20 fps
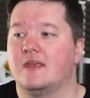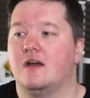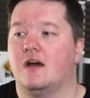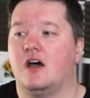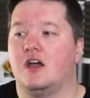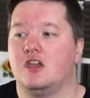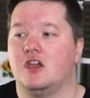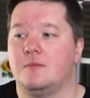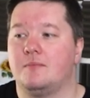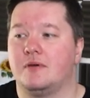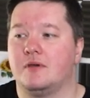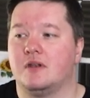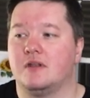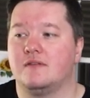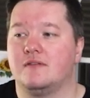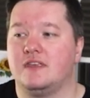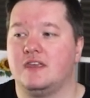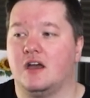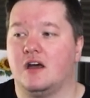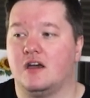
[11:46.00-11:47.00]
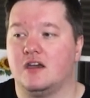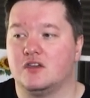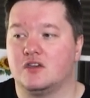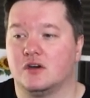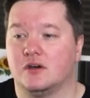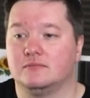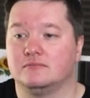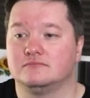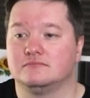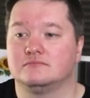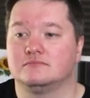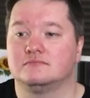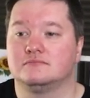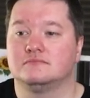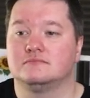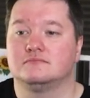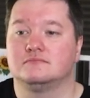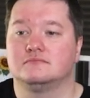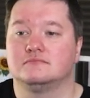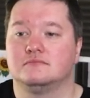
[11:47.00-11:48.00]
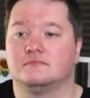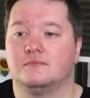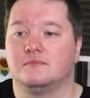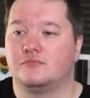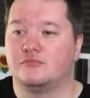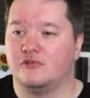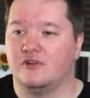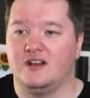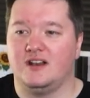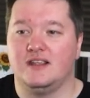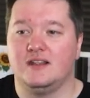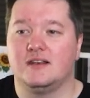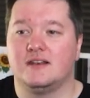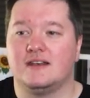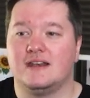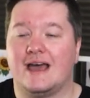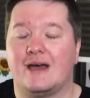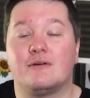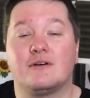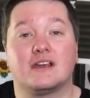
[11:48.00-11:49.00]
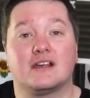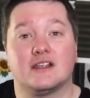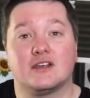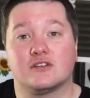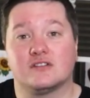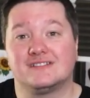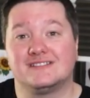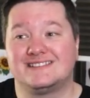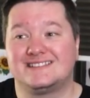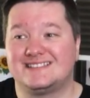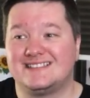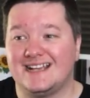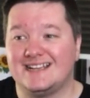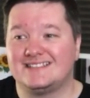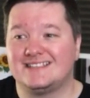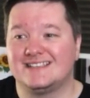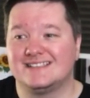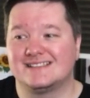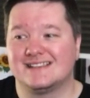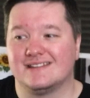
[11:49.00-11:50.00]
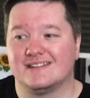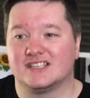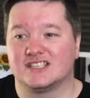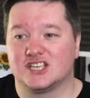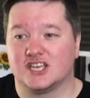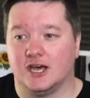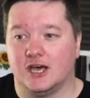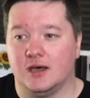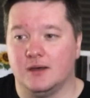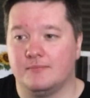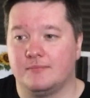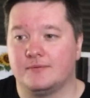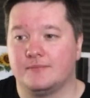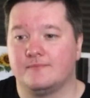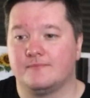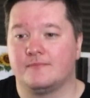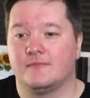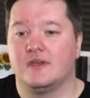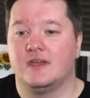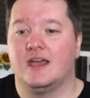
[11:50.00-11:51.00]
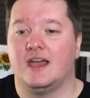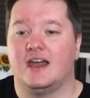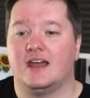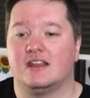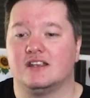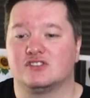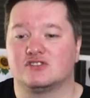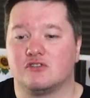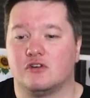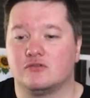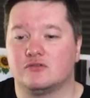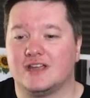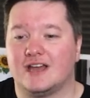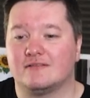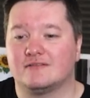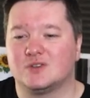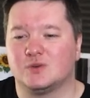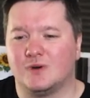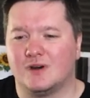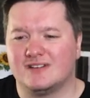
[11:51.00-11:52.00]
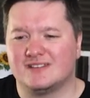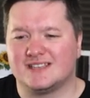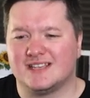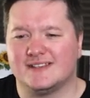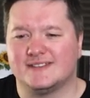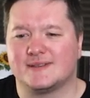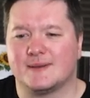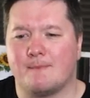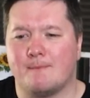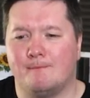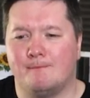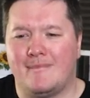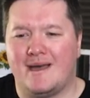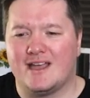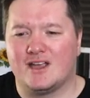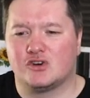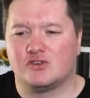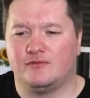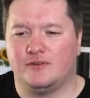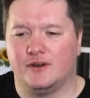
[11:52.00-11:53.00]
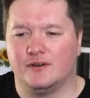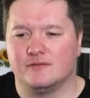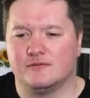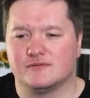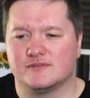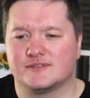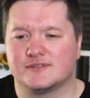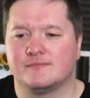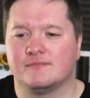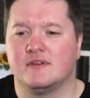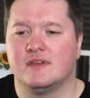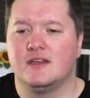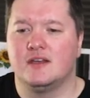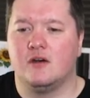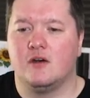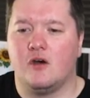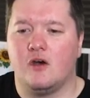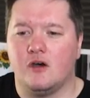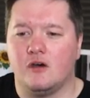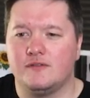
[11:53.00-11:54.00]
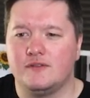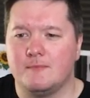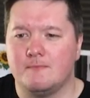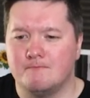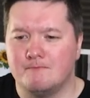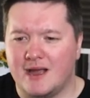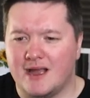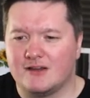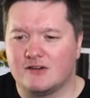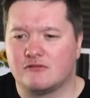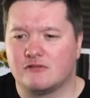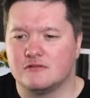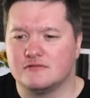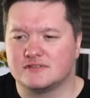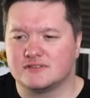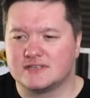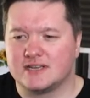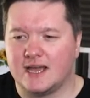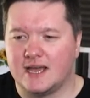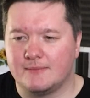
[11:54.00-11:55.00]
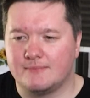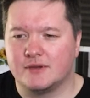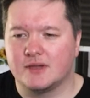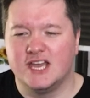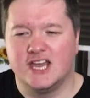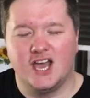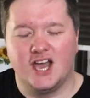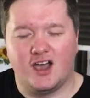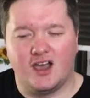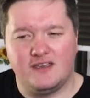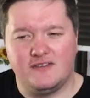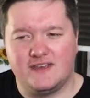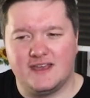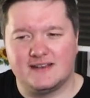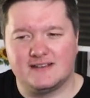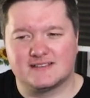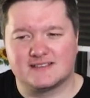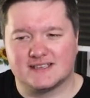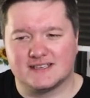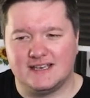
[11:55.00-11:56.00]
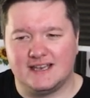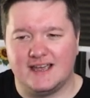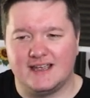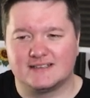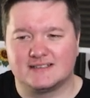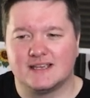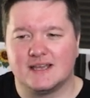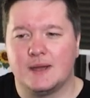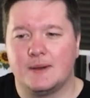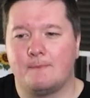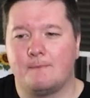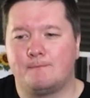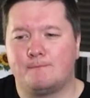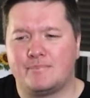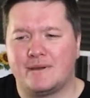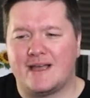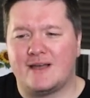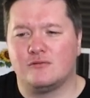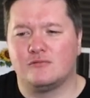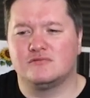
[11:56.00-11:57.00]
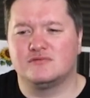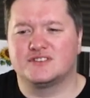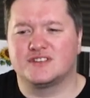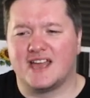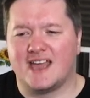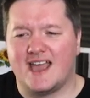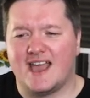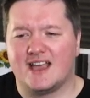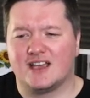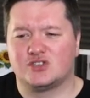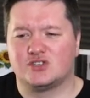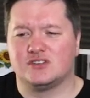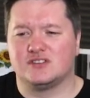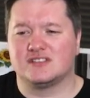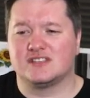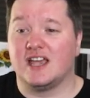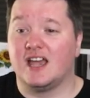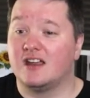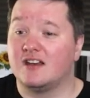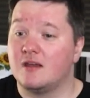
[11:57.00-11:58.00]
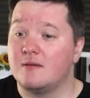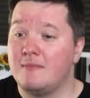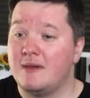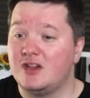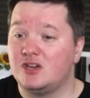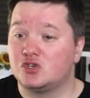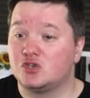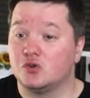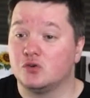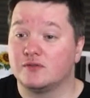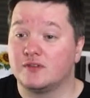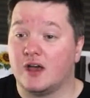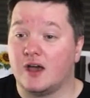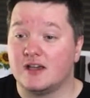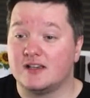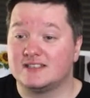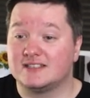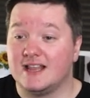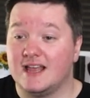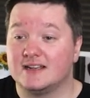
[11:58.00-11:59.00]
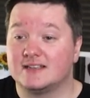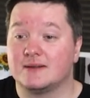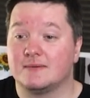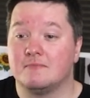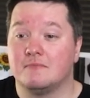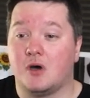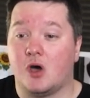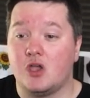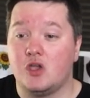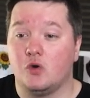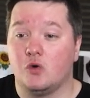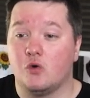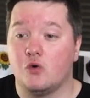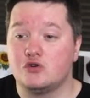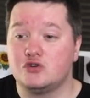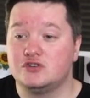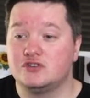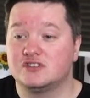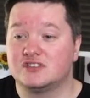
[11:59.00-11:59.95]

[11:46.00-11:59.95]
I open the icon, brilliant. Now I click on settings at the top and I scroll down to where it says macros. On the macros tab, I then select bound actions and I make sure that I select my auctions